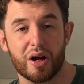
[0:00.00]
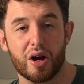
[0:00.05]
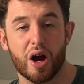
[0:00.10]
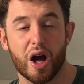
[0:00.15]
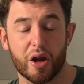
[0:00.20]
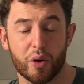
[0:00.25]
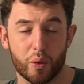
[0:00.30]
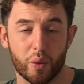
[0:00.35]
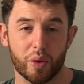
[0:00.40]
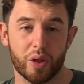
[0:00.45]

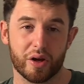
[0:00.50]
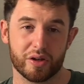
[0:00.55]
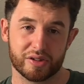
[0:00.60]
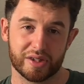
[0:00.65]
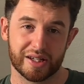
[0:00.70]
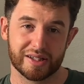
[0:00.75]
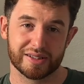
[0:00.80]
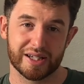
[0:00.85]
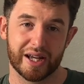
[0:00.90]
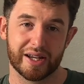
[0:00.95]
and all those
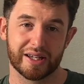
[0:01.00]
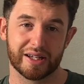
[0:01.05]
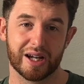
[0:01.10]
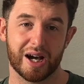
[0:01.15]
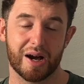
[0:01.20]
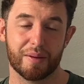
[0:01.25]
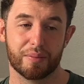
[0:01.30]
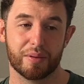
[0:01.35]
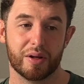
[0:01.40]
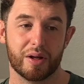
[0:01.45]
things adding
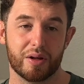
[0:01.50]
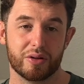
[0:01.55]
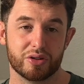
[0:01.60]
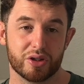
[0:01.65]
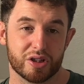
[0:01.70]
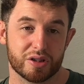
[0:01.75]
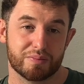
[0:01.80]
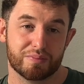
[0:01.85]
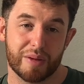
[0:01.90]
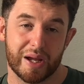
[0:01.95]
up
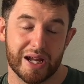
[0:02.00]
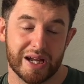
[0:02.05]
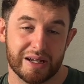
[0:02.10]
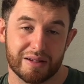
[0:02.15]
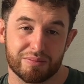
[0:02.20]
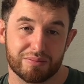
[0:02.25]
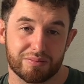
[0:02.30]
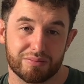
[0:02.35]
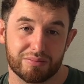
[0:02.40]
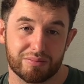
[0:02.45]
just made
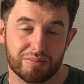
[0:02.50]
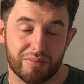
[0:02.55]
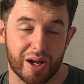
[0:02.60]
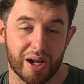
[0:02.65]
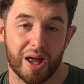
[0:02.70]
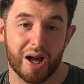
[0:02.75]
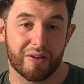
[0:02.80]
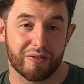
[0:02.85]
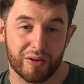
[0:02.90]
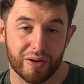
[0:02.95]
my
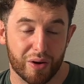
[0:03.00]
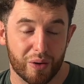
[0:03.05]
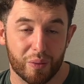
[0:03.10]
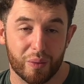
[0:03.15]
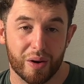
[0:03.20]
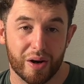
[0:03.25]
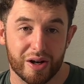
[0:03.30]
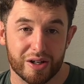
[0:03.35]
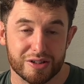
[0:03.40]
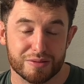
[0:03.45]
life a lot
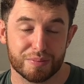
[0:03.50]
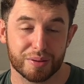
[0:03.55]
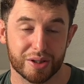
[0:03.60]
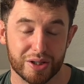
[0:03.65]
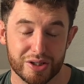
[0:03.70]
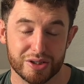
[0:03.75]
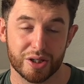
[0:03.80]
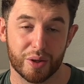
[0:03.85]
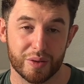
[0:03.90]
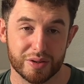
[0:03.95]
worse
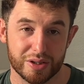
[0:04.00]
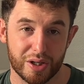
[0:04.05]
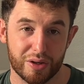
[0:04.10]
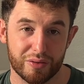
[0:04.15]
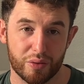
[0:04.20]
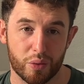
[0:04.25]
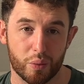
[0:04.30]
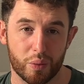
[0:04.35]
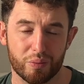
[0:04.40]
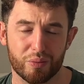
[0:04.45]
because I was
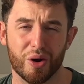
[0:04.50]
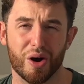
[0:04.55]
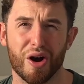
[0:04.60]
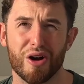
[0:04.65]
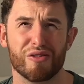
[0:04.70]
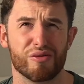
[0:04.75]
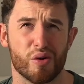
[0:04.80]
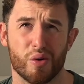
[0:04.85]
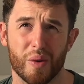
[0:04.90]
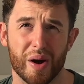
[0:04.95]
not
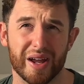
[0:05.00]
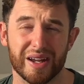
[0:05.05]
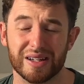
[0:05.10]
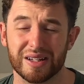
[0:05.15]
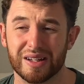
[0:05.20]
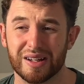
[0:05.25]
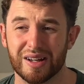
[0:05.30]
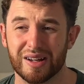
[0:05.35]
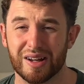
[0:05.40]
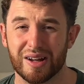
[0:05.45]
overweight,
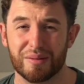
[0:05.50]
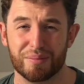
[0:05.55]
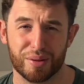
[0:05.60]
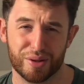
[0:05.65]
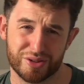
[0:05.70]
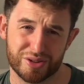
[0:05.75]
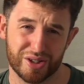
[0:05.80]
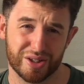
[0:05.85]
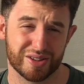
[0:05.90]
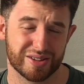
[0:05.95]

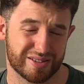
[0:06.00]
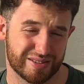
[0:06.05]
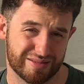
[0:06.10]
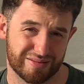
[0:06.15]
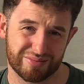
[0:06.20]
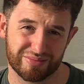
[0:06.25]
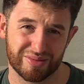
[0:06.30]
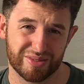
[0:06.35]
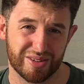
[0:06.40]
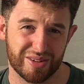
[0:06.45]
but just
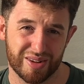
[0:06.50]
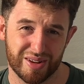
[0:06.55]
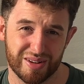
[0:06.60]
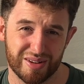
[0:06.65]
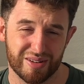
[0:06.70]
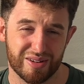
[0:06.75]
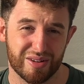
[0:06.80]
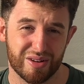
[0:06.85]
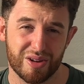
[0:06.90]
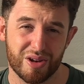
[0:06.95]

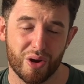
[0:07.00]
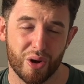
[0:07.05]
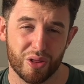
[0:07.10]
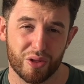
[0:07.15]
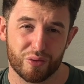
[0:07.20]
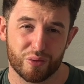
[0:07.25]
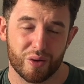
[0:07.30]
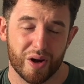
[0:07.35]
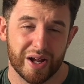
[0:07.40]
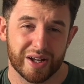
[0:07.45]
not the
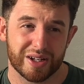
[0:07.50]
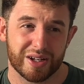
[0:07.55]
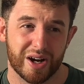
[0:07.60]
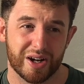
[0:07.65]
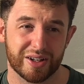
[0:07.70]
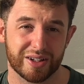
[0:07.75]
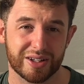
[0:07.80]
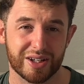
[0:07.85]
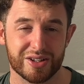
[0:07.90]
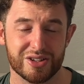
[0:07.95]
right kind
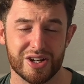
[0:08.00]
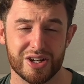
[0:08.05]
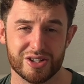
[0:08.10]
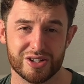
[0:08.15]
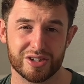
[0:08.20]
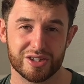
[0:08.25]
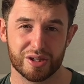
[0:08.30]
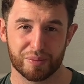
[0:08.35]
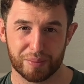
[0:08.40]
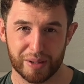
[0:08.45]
of
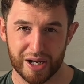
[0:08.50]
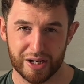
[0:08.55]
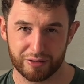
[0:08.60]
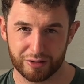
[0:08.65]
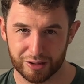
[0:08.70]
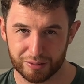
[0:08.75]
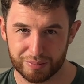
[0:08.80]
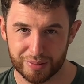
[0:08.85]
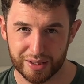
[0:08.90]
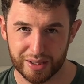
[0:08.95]
condition to play
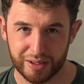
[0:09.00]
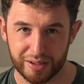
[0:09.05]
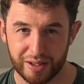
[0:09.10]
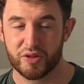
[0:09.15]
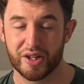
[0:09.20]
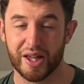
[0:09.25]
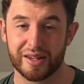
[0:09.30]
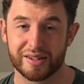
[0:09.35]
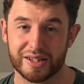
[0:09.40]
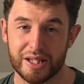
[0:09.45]
rugby. So
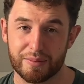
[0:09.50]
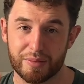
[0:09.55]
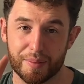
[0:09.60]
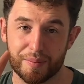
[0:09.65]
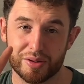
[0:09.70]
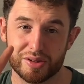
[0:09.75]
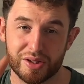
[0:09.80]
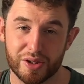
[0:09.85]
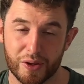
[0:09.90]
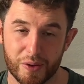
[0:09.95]
that's tip number
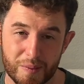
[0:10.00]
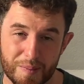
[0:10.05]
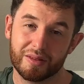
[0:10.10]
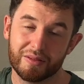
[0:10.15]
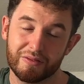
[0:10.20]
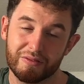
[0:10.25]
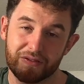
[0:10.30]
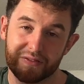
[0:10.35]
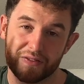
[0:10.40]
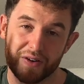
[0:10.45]
2.
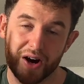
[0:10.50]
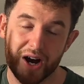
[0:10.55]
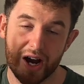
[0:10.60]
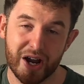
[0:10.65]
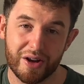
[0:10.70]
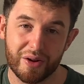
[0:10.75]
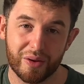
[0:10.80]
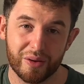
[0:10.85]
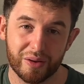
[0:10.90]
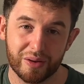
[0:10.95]

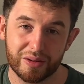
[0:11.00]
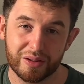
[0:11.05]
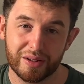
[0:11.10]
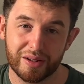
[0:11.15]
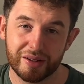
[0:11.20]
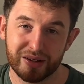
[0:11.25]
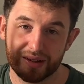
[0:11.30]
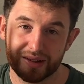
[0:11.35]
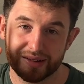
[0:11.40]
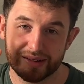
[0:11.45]
Final
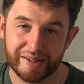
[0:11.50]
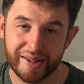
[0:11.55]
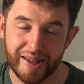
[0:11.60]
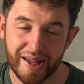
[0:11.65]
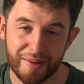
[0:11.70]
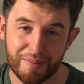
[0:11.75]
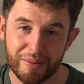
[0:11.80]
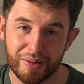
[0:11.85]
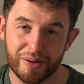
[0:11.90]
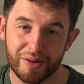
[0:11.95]
tip
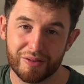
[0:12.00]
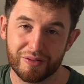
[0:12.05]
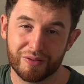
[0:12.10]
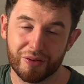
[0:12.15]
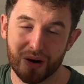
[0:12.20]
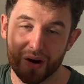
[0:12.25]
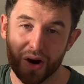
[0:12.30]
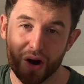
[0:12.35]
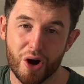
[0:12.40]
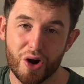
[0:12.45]
for
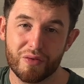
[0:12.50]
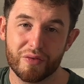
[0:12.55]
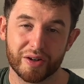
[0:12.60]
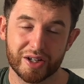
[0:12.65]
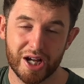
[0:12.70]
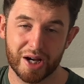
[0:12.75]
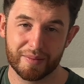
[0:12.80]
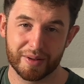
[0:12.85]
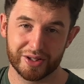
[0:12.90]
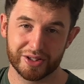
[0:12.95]

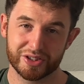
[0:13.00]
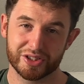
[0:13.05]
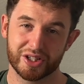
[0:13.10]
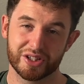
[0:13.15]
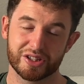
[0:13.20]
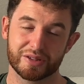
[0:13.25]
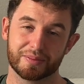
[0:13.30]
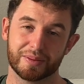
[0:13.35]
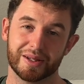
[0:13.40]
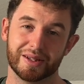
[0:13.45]
overcoming shin
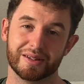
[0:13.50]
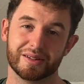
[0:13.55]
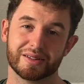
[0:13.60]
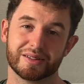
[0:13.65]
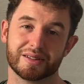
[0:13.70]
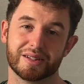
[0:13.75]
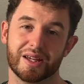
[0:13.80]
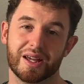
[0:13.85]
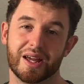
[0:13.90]
splints